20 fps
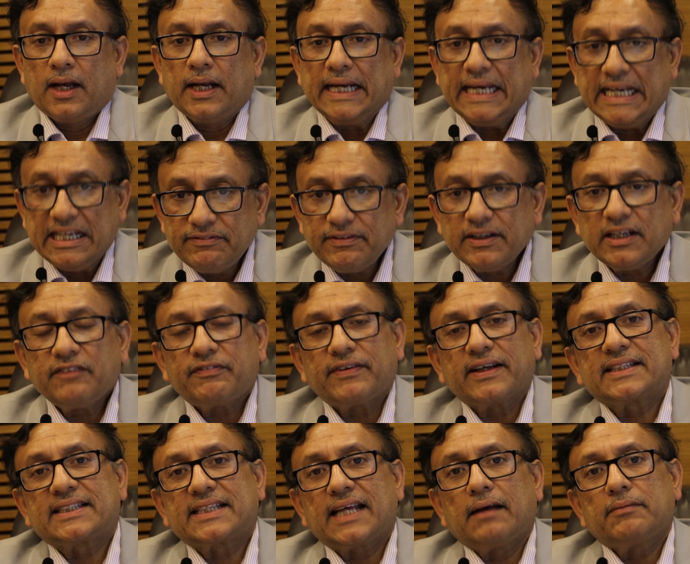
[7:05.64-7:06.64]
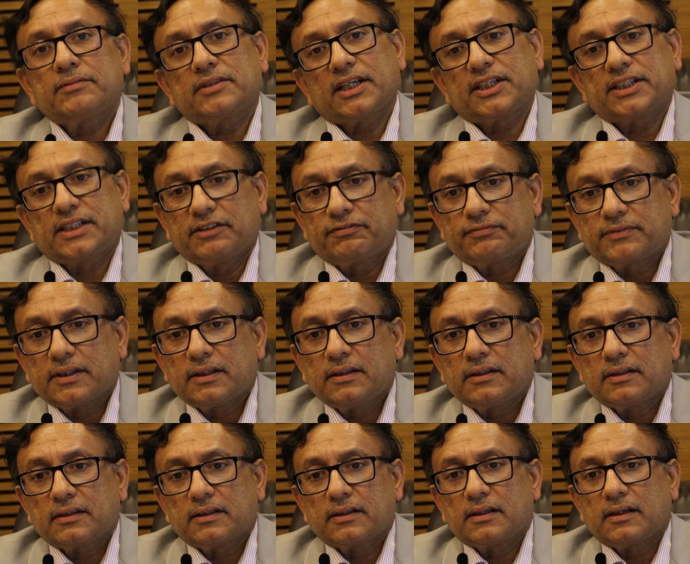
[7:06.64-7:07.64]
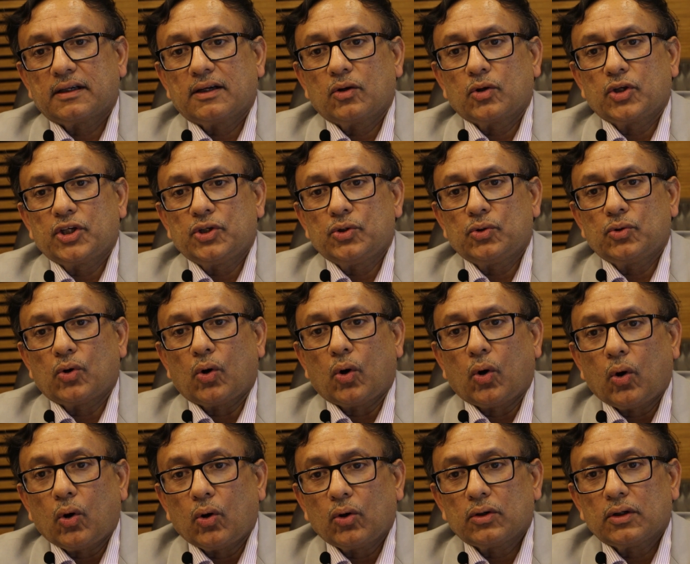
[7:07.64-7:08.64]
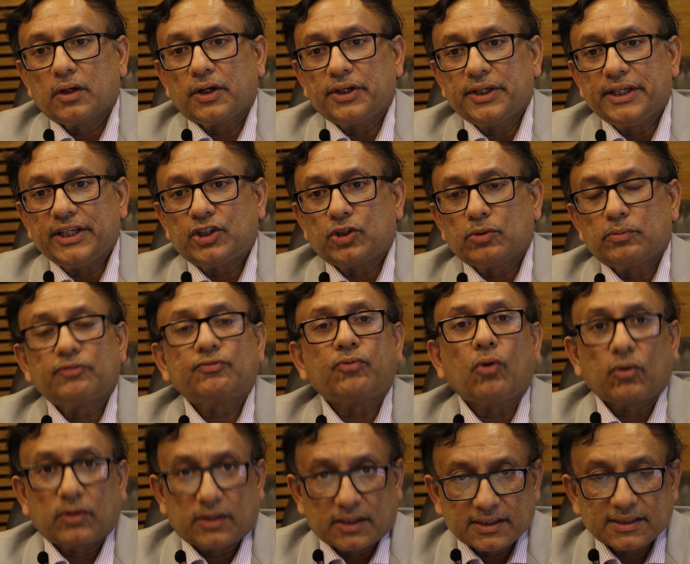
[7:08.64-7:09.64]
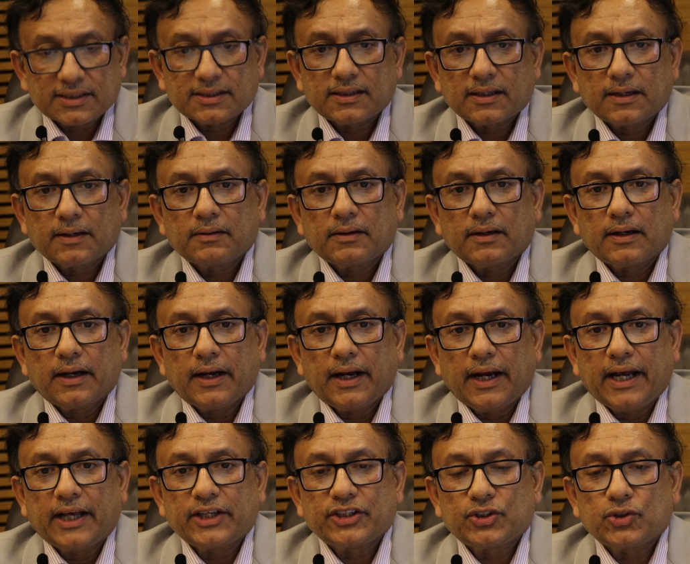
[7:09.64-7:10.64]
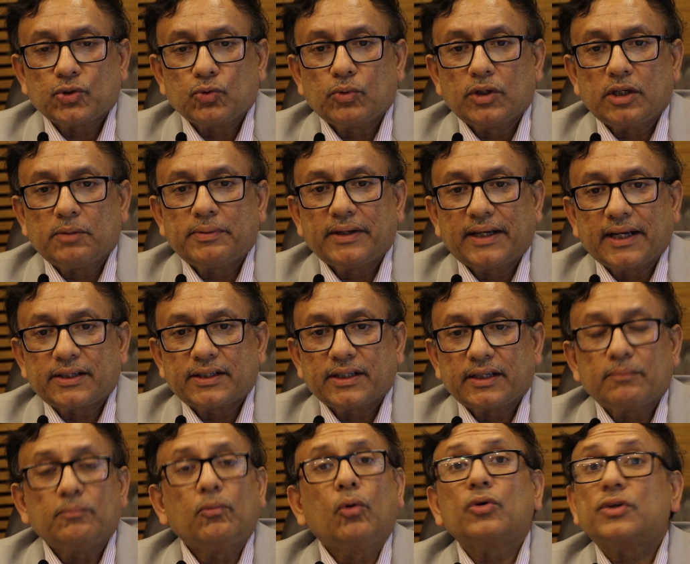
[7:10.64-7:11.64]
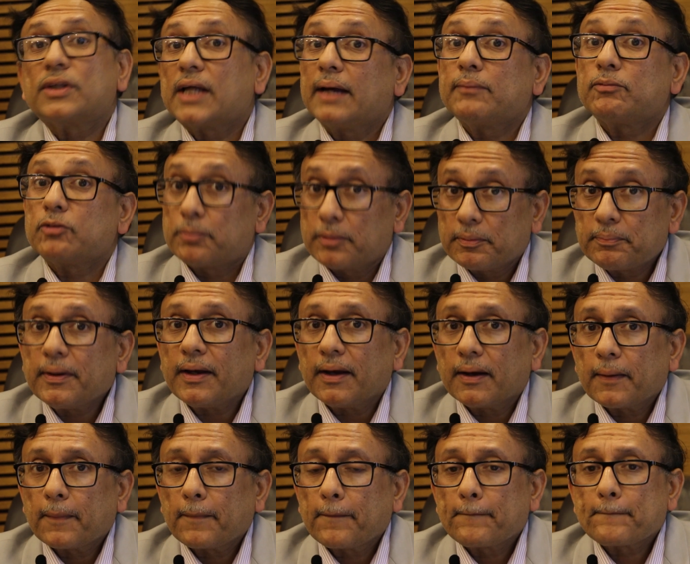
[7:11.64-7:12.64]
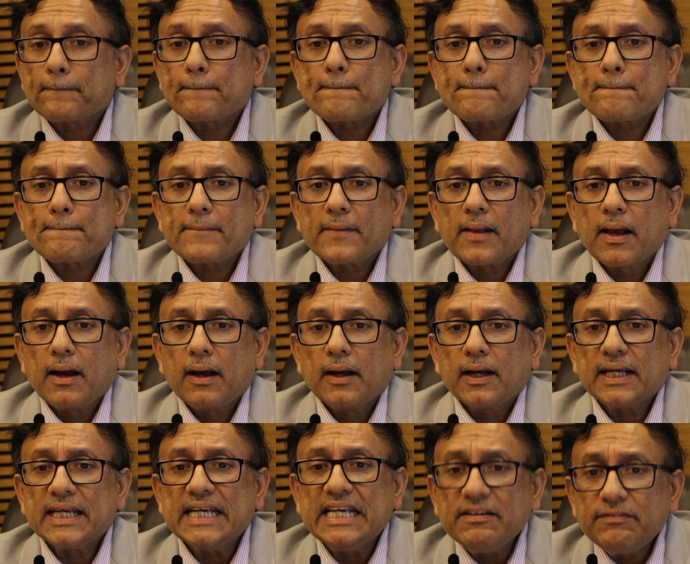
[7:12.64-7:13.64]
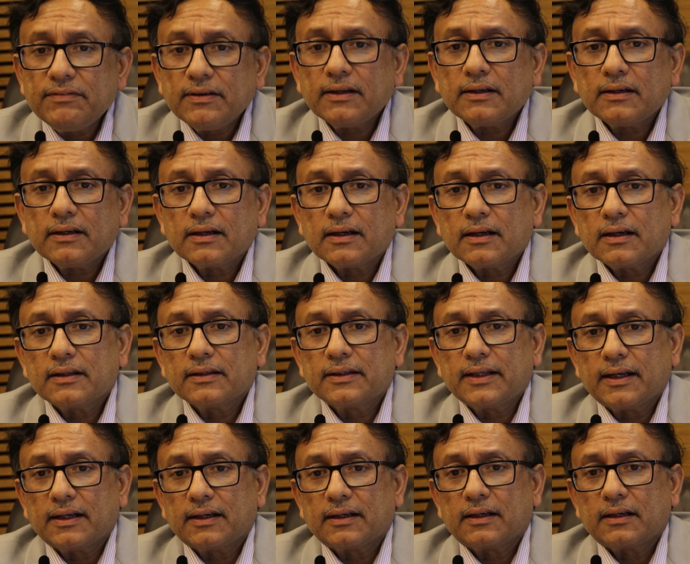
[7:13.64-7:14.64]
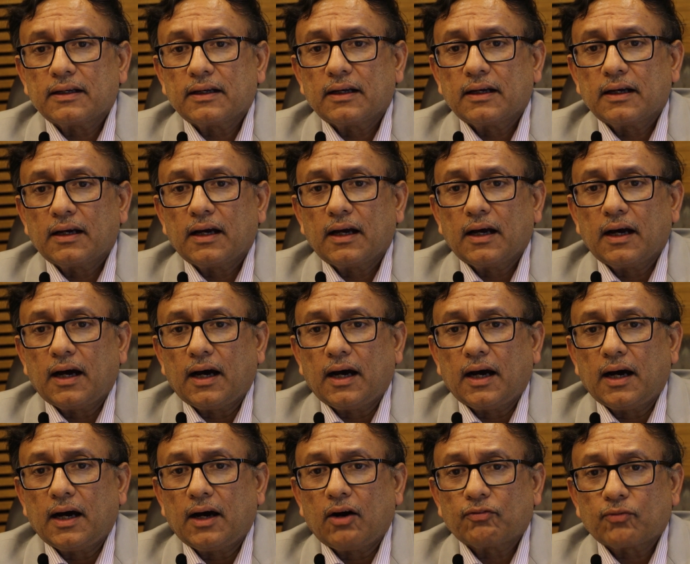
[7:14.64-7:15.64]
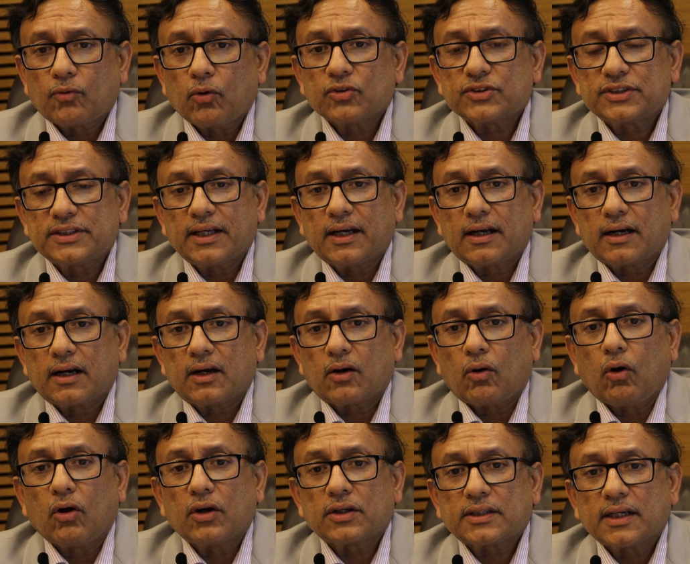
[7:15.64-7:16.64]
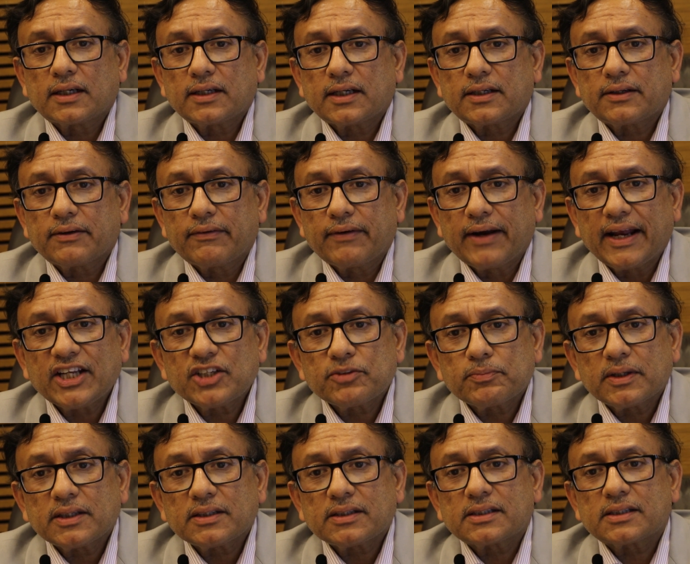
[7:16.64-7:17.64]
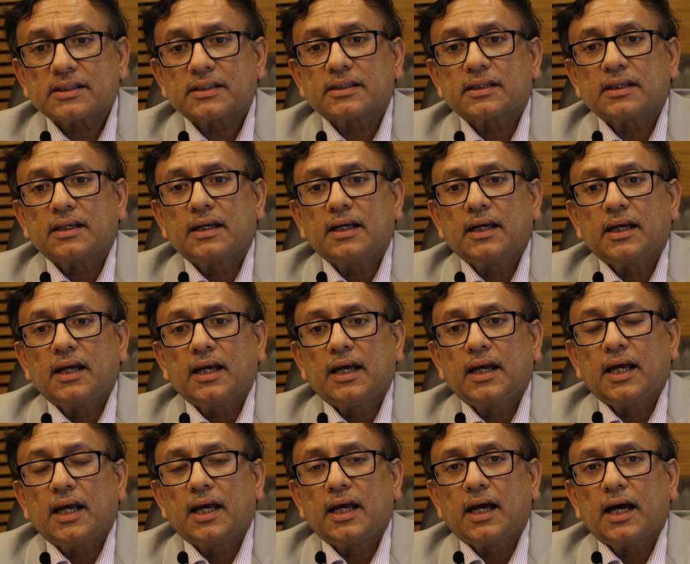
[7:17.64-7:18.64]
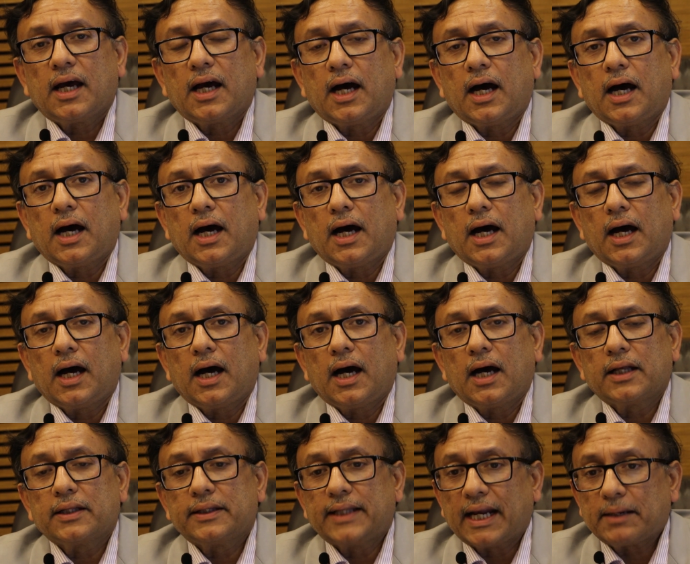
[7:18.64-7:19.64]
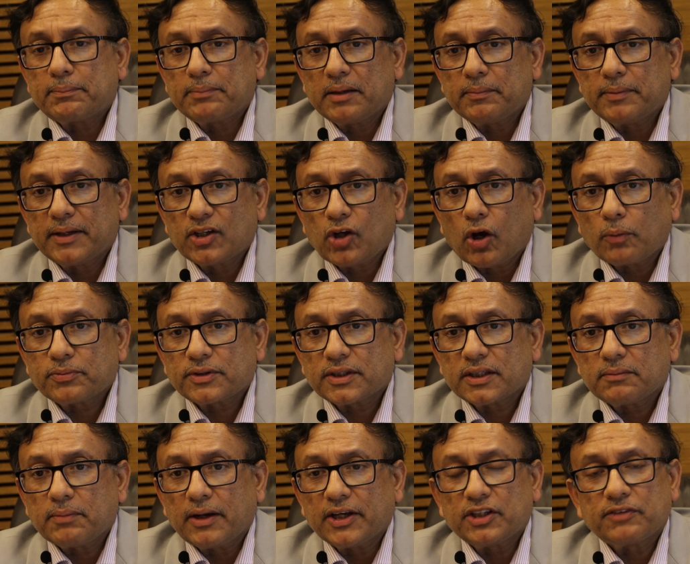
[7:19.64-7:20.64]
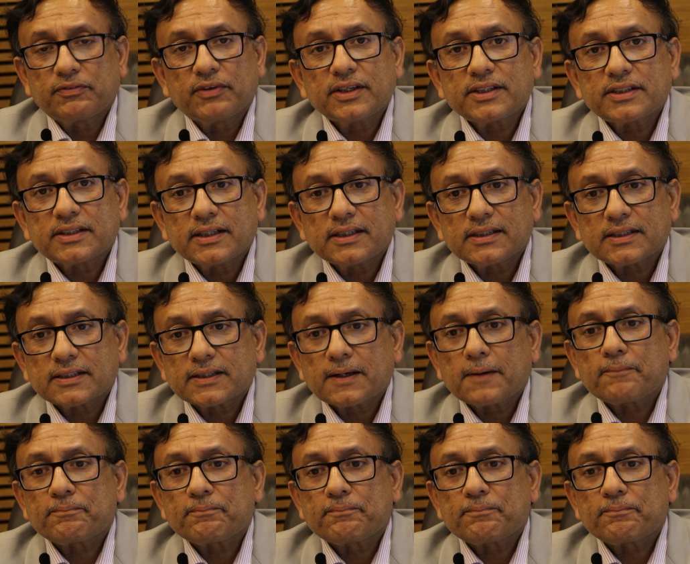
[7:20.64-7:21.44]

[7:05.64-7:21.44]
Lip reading: Even if exams are shifted, you all need to be focused as you will be getting more time to prepare. Even then, of course, there are alternate arrangements that may be adopted by universities,